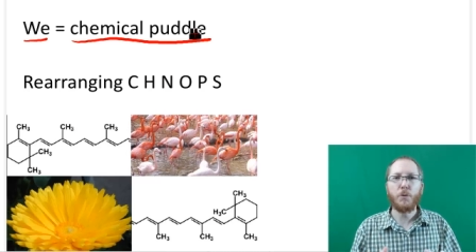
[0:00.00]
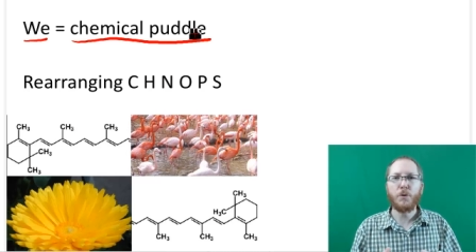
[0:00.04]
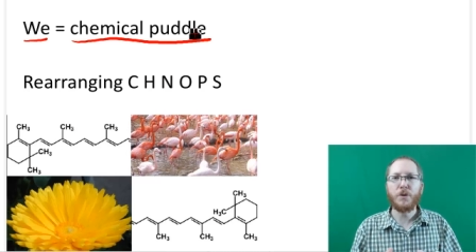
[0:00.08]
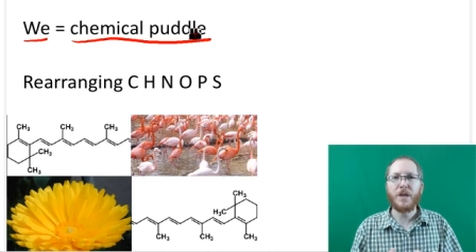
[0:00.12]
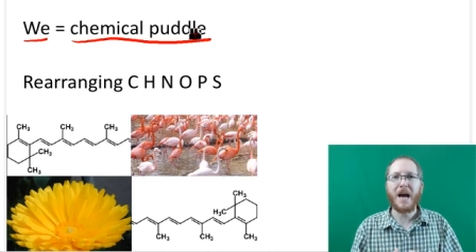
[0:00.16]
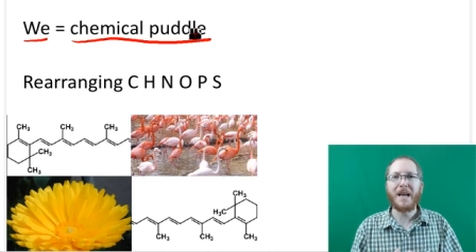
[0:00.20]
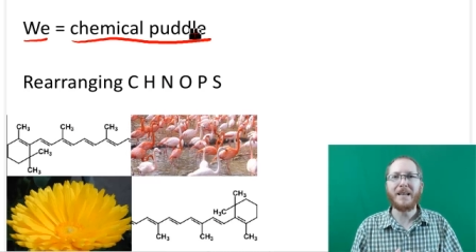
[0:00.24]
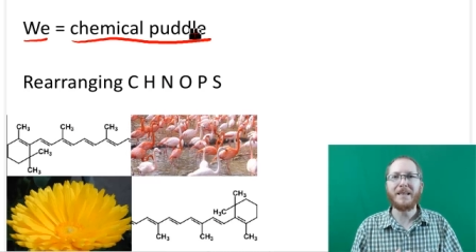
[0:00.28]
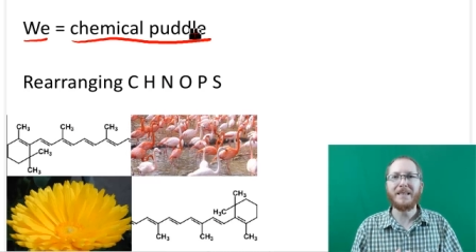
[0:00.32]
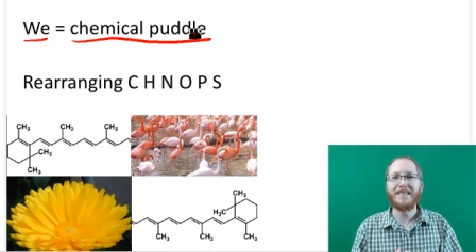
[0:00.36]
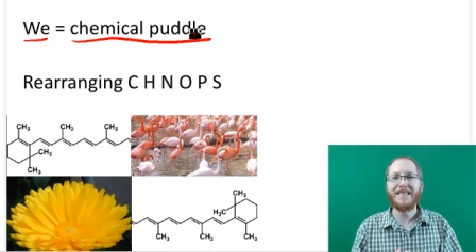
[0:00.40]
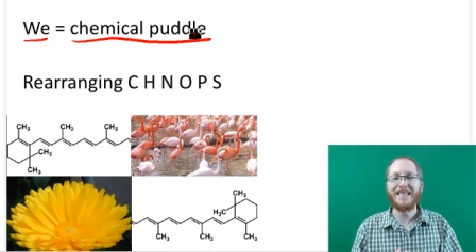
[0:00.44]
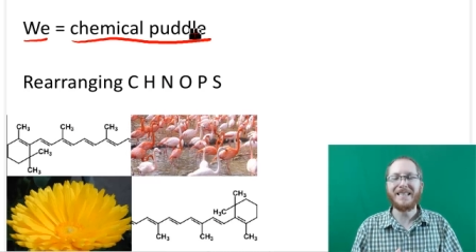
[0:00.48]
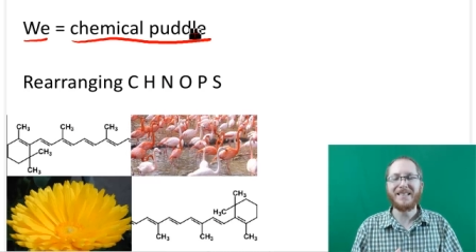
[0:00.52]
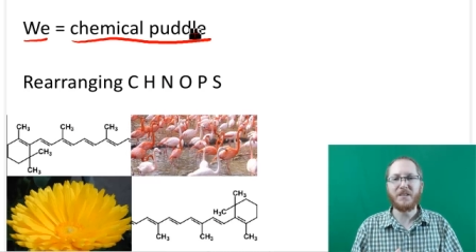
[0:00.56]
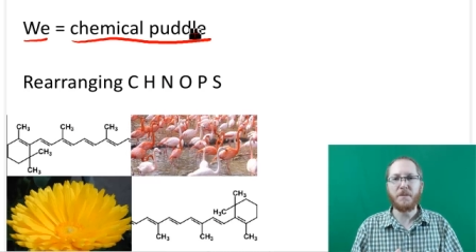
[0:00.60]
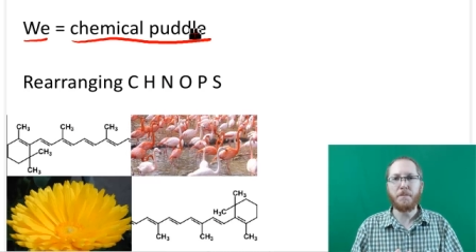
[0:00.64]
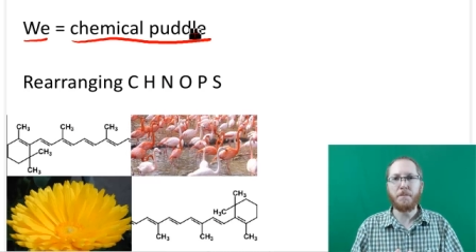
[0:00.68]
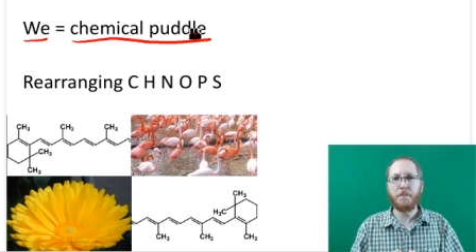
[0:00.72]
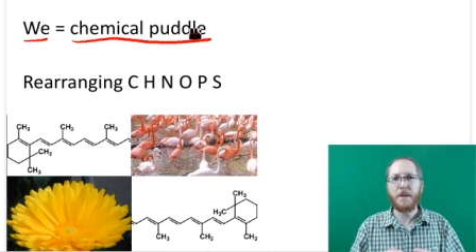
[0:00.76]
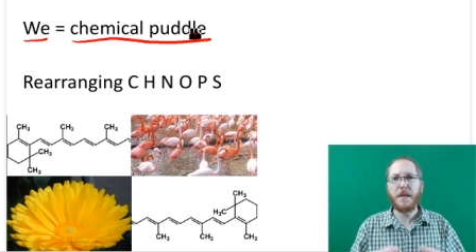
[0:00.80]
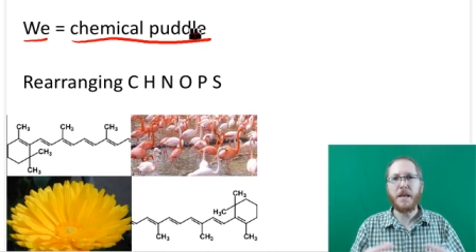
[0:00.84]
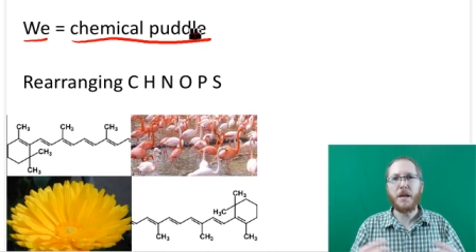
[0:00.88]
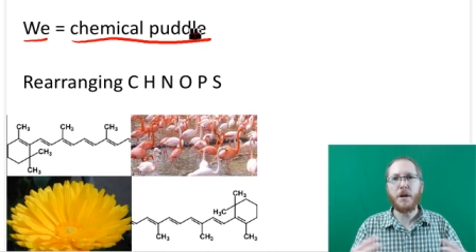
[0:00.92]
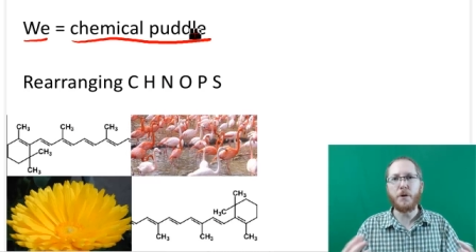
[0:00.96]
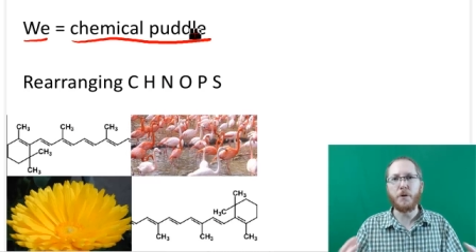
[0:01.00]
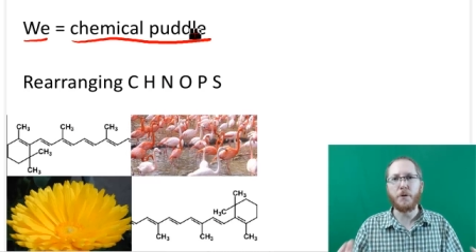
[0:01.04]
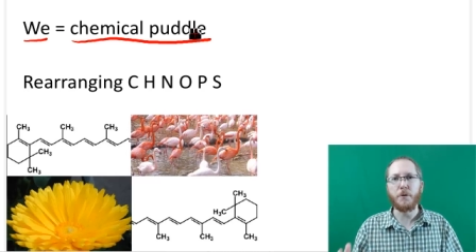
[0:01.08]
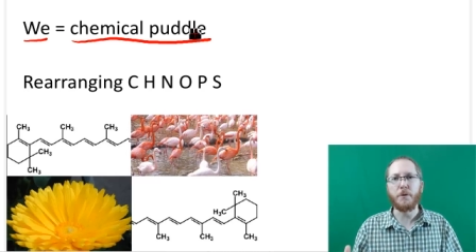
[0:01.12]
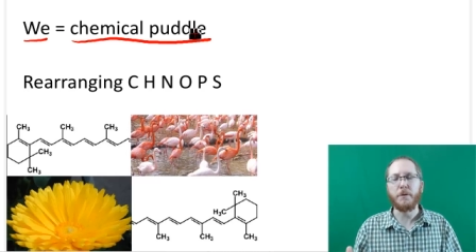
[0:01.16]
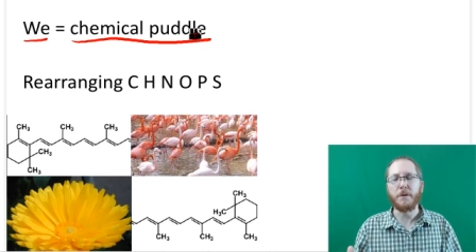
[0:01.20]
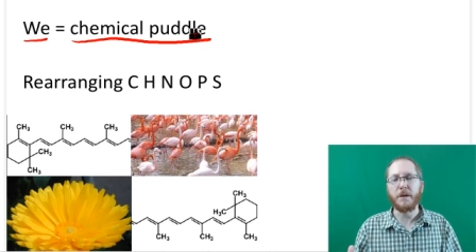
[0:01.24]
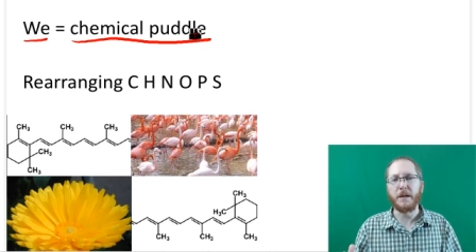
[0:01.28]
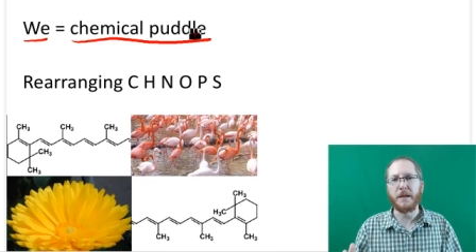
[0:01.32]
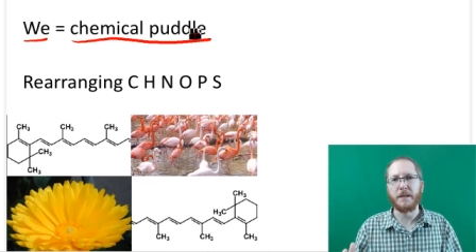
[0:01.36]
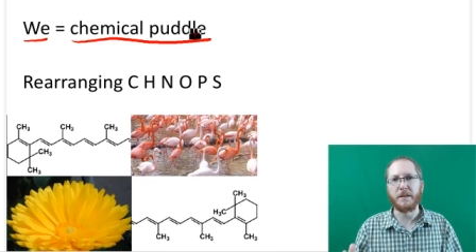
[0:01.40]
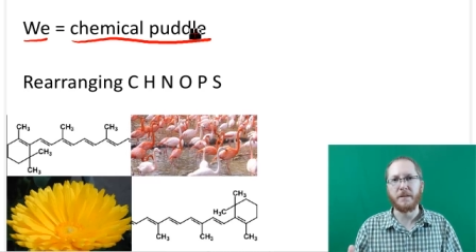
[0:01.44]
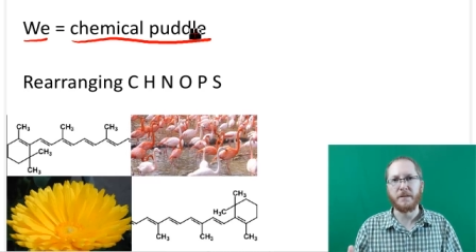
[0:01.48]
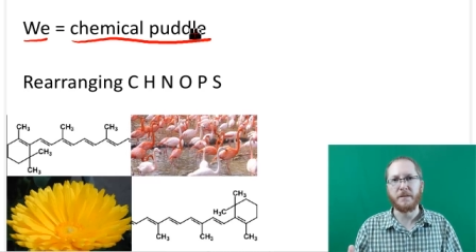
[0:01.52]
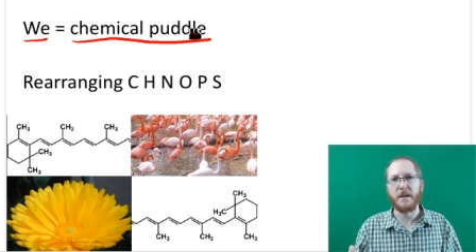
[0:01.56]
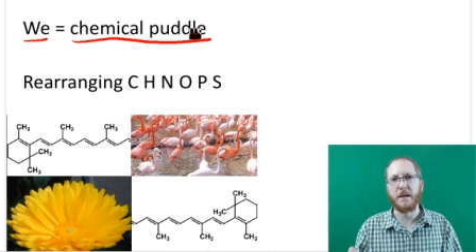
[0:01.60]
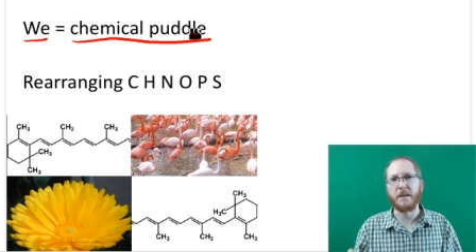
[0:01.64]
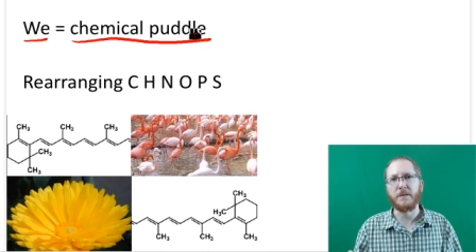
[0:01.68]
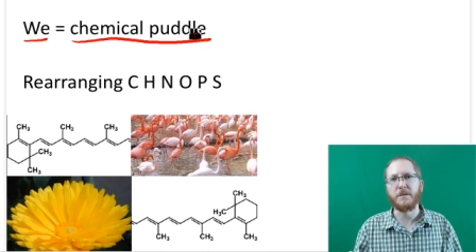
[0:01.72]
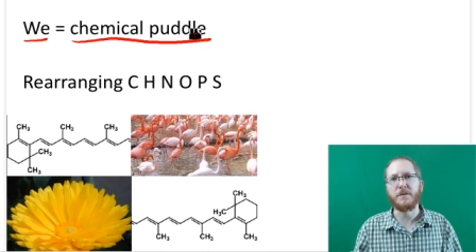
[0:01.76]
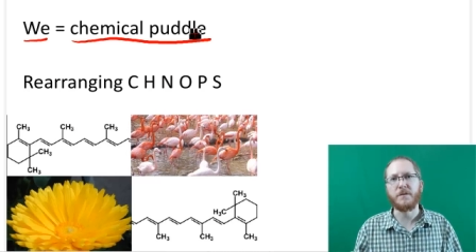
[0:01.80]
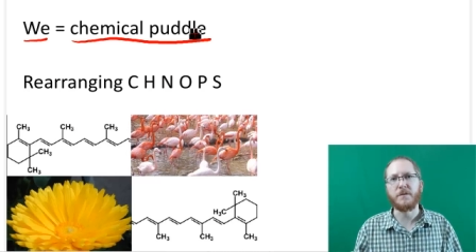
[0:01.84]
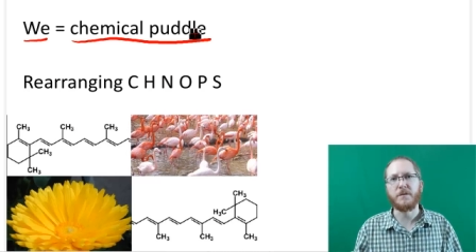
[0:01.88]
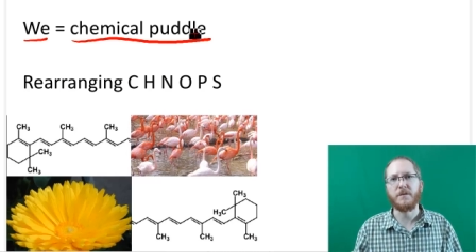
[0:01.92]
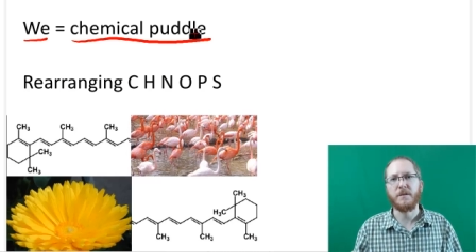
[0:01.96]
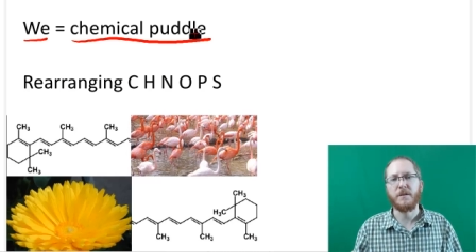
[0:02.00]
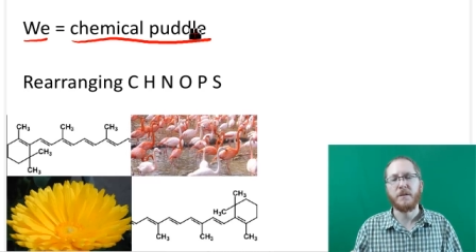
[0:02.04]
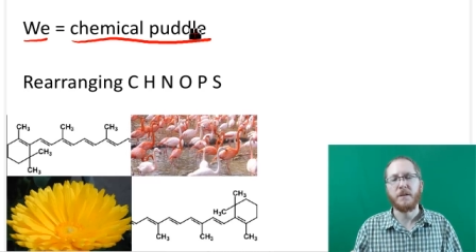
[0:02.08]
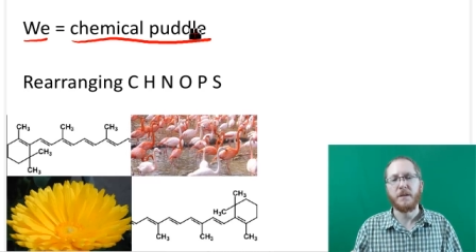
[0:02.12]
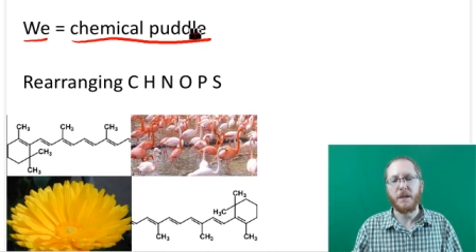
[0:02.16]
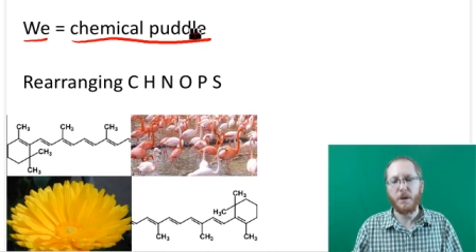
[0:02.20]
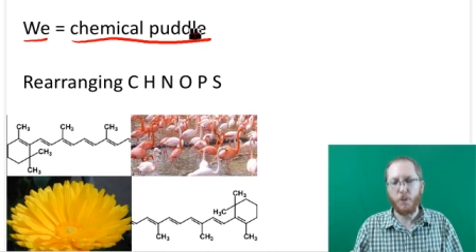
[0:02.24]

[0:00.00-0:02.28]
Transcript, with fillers: will not disappear in a sense.